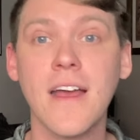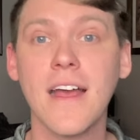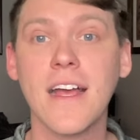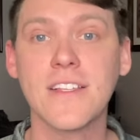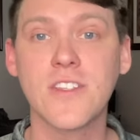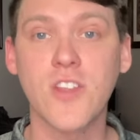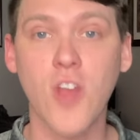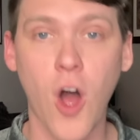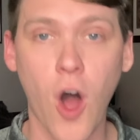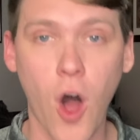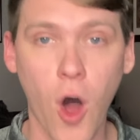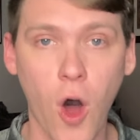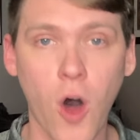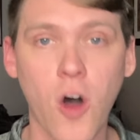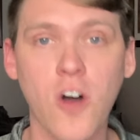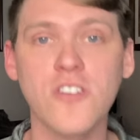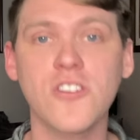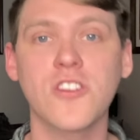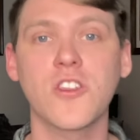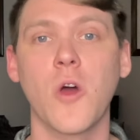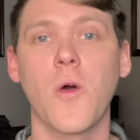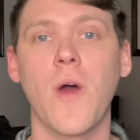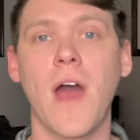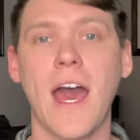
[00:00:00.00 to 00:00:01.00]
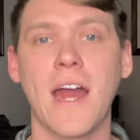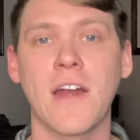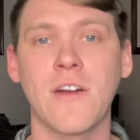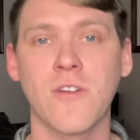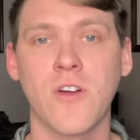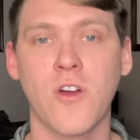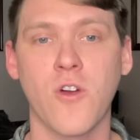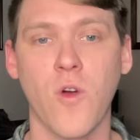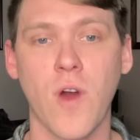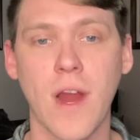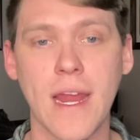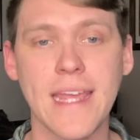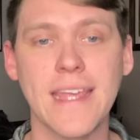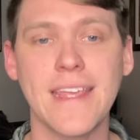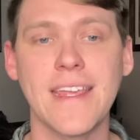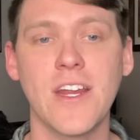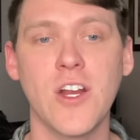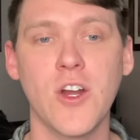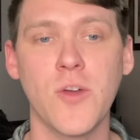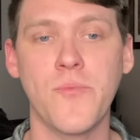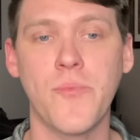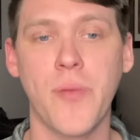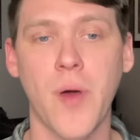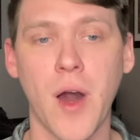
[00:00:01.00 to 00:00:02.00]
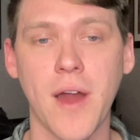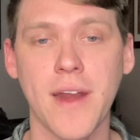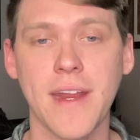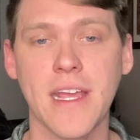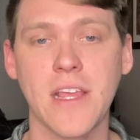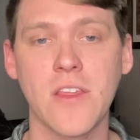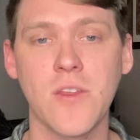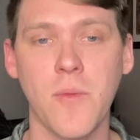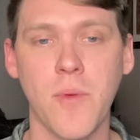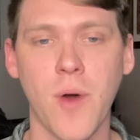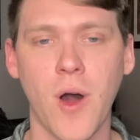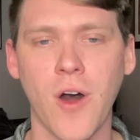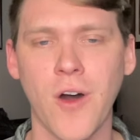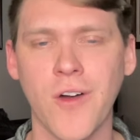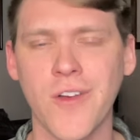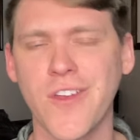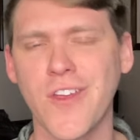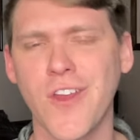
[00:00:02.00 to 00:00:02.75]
has also had a great year punting the ball.